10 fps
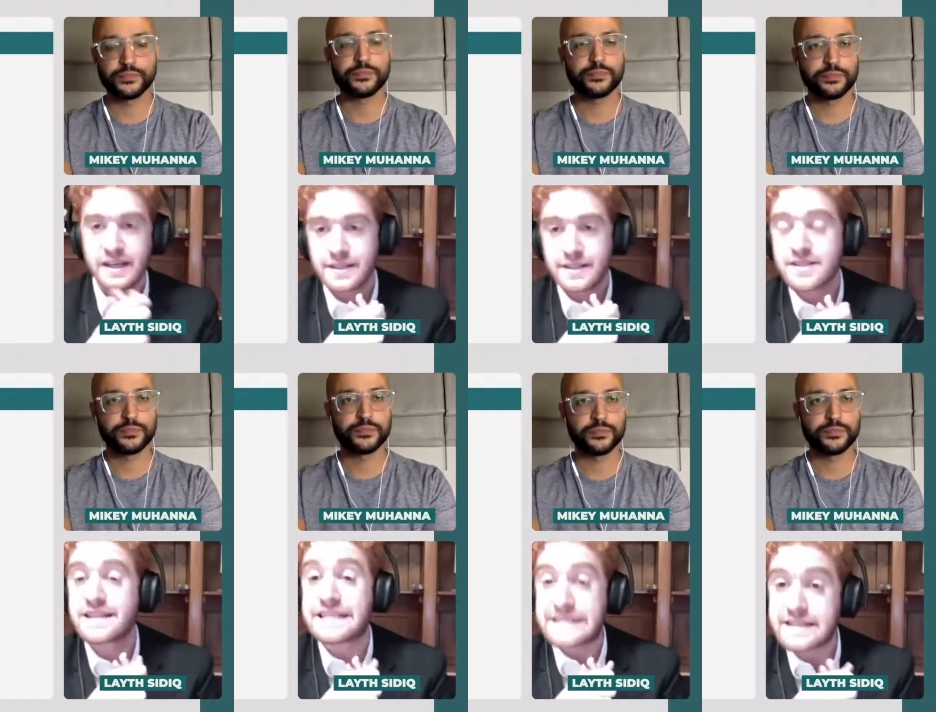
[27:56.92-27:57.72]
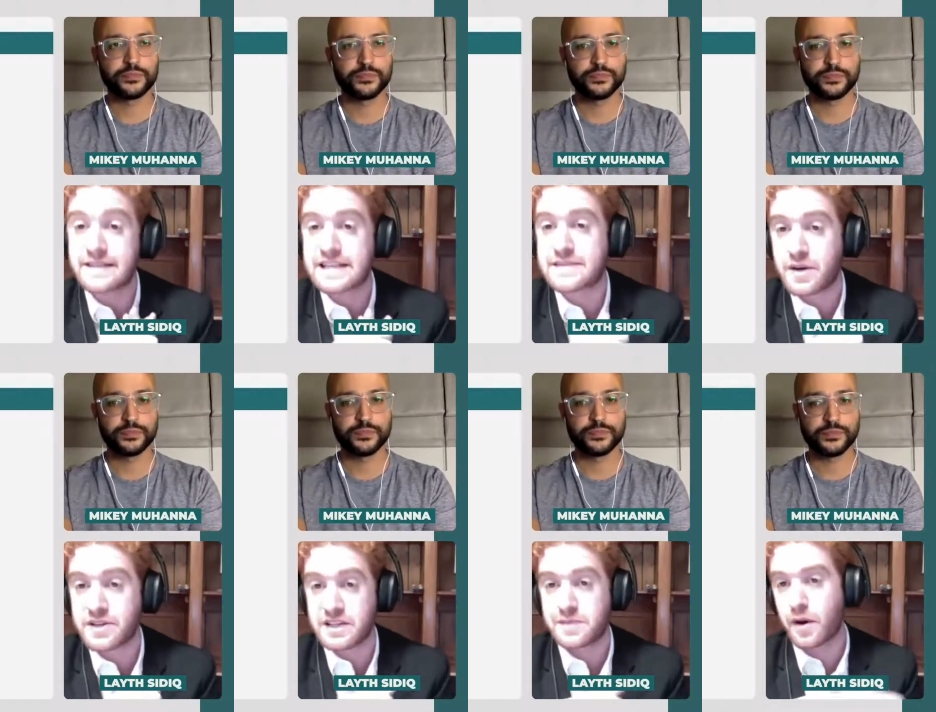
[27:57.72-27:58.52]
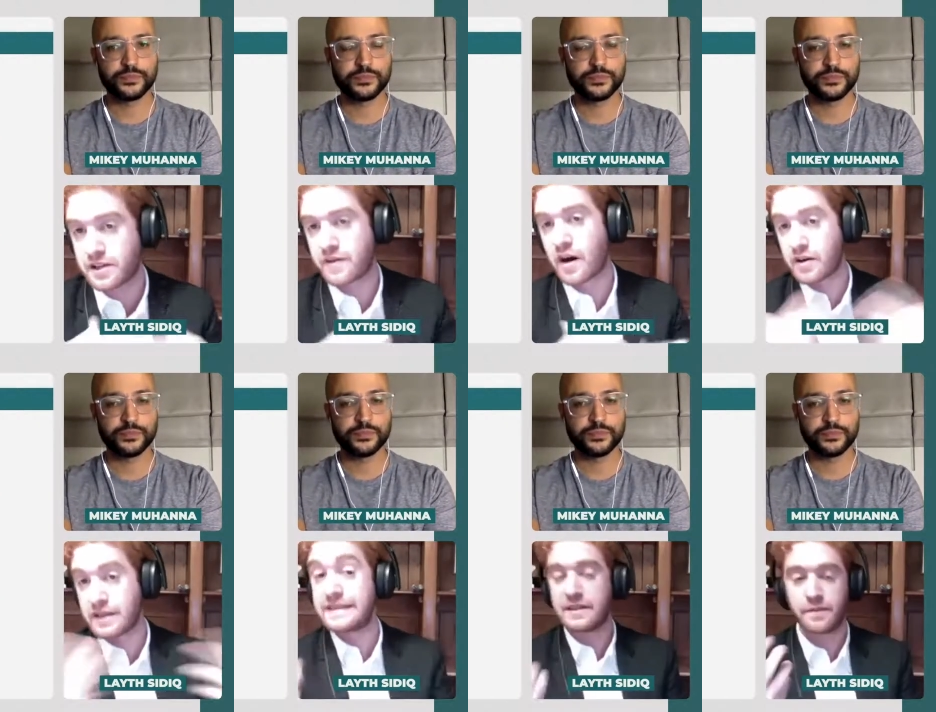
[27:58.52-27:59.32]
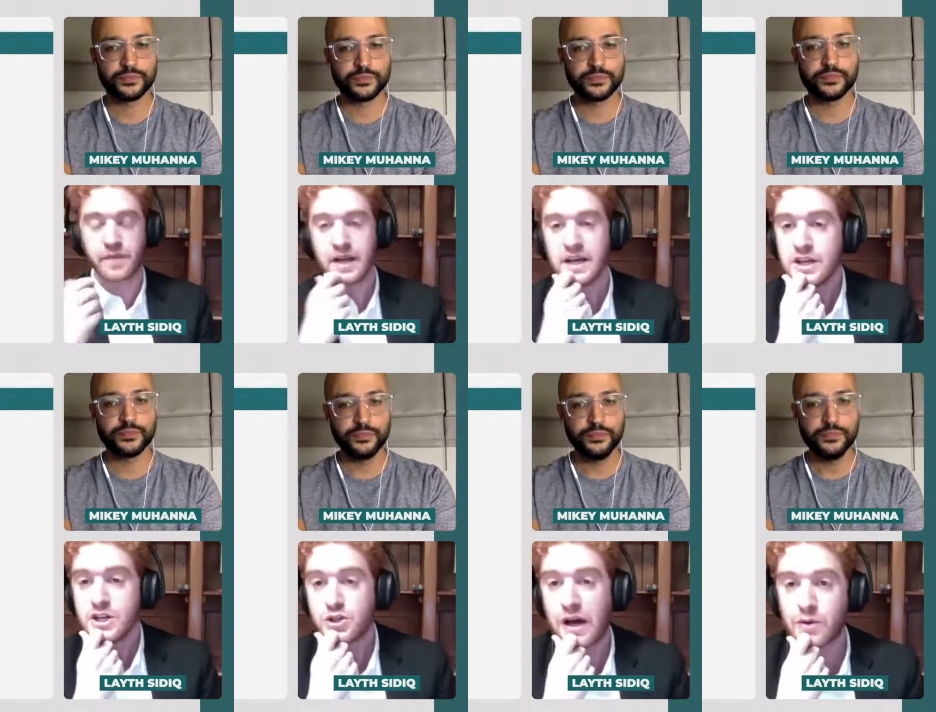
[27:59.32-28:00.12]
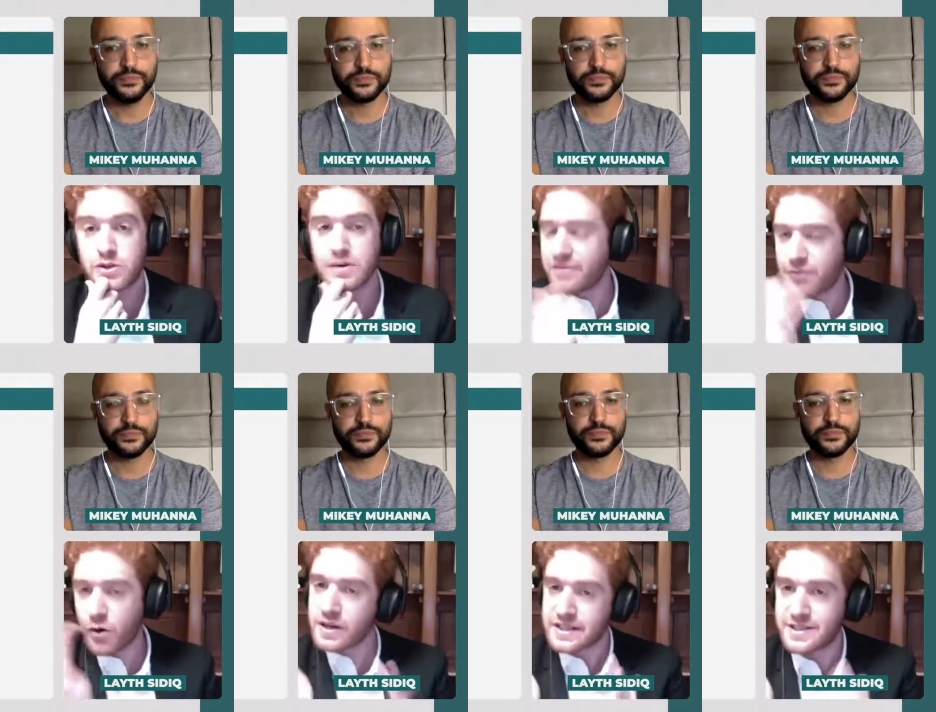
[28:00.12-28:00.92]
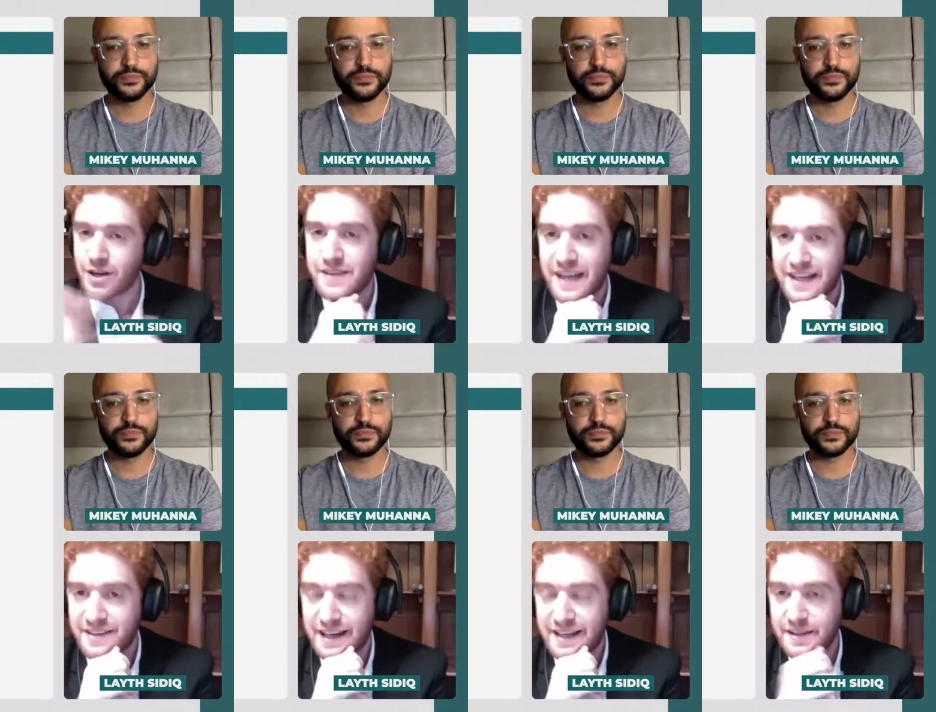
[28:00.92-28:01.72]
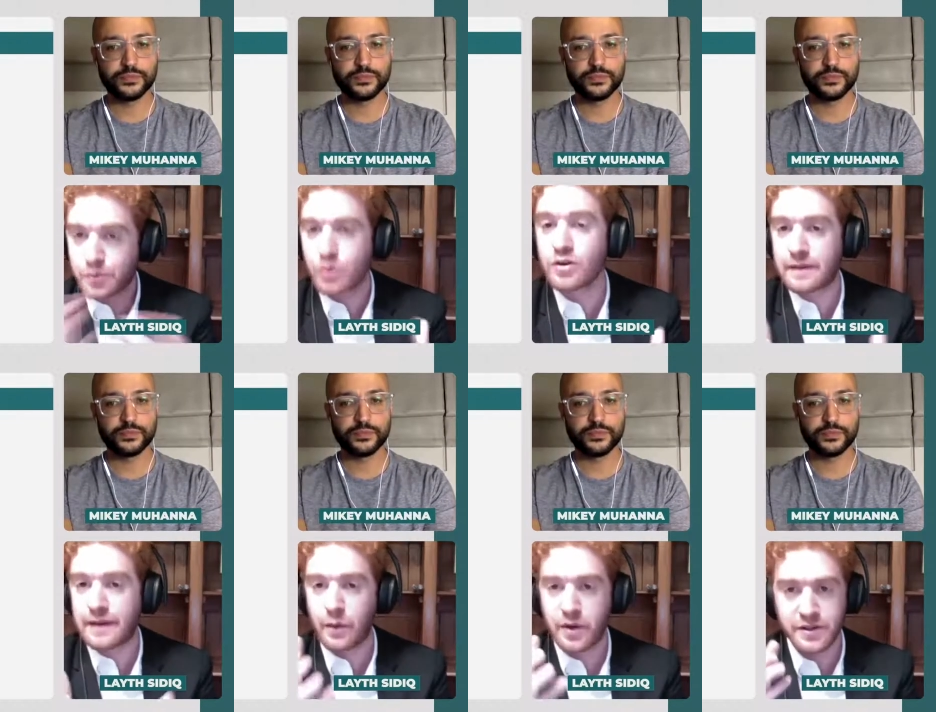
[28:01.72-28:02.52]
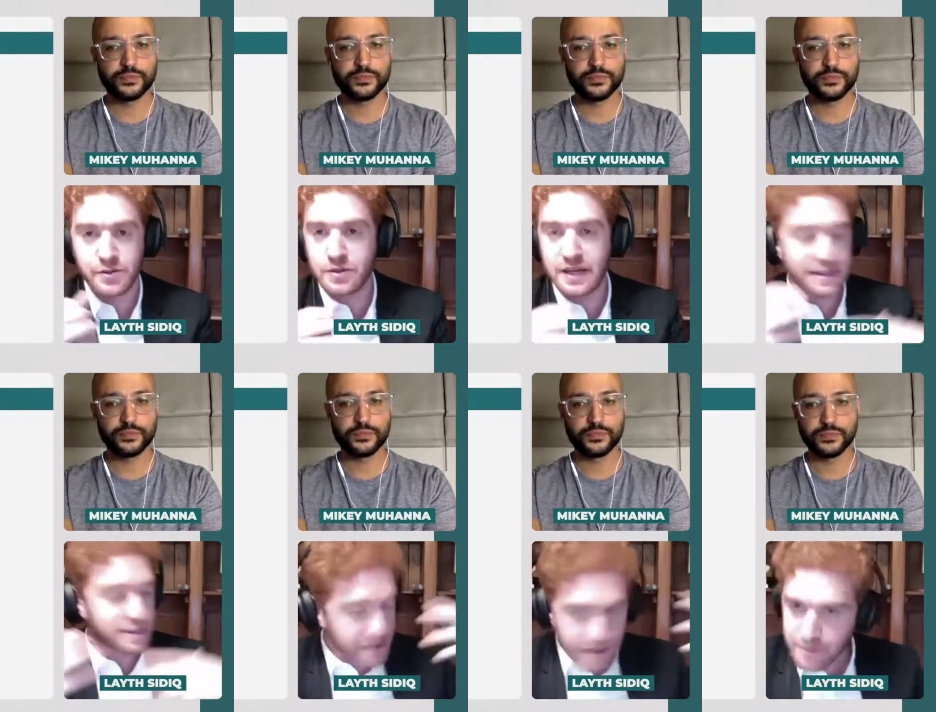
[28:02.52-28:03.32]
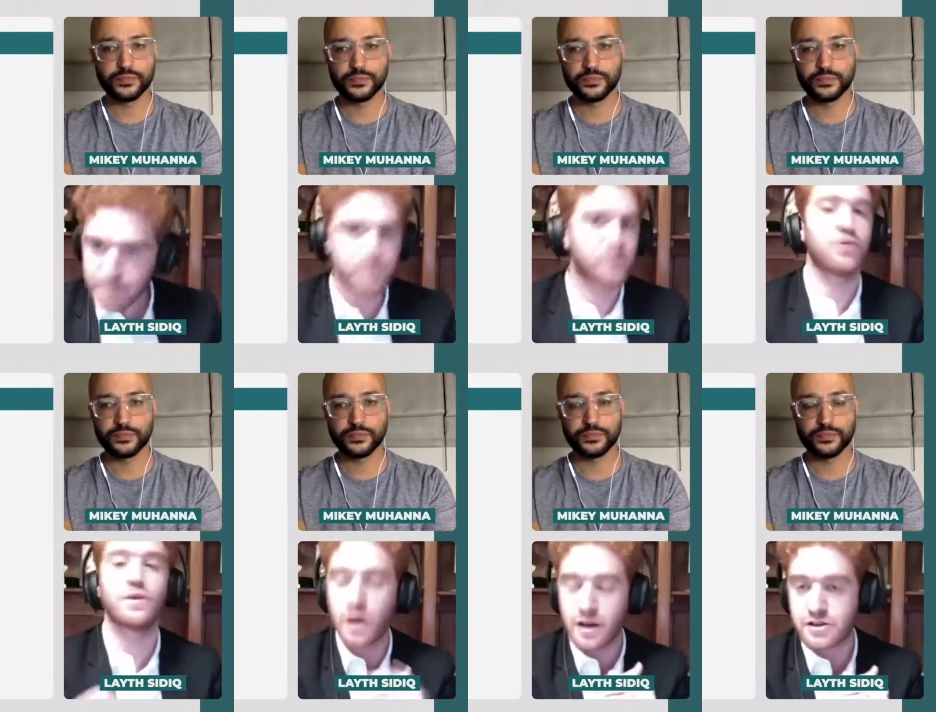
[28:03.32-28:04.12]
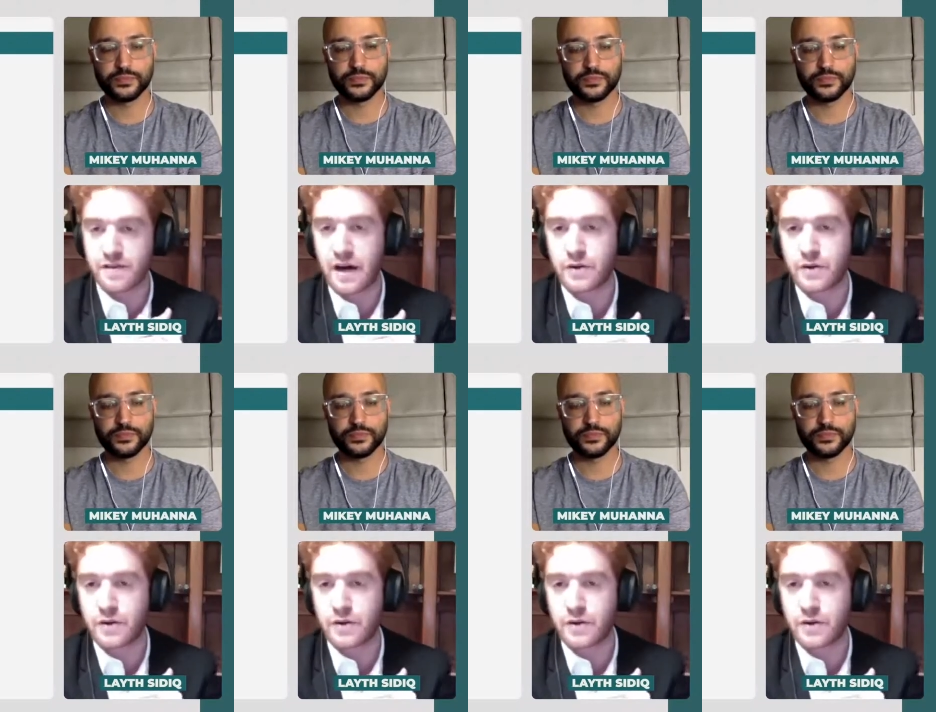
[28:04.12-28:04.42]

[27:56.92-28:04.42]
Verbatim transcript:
Speaker 1: doesn't exist as much as part of our idiom. So I was really focused on that at the program. I wanted to get the full knowledge of how